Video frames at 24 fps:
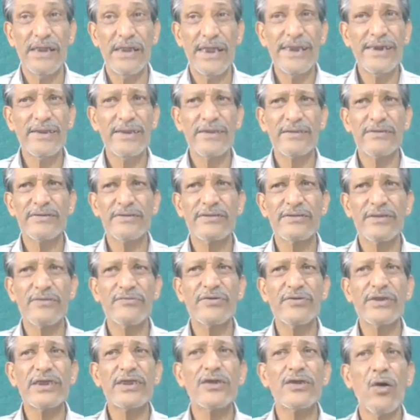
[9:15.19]
Anyway, these are
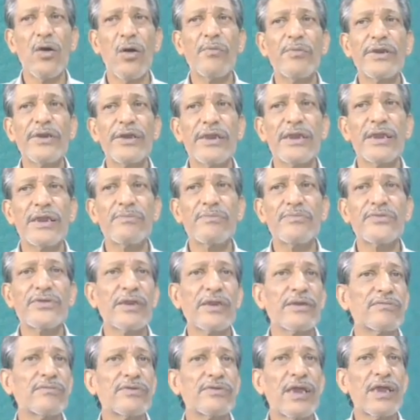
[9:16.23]
very common names,
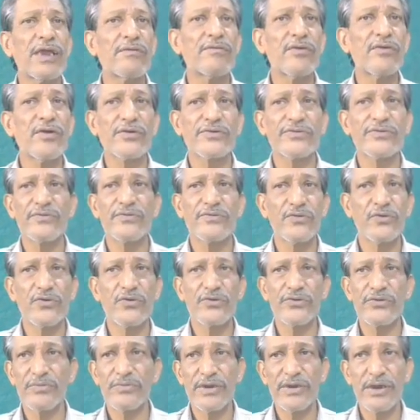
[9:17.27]
and we have lots of
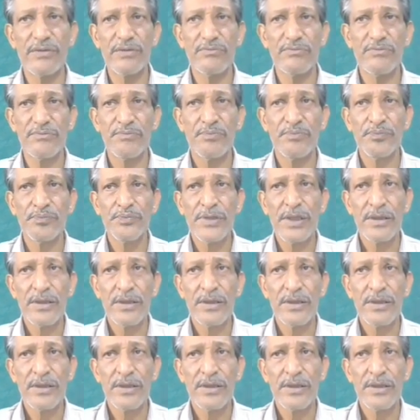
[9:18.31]
roads named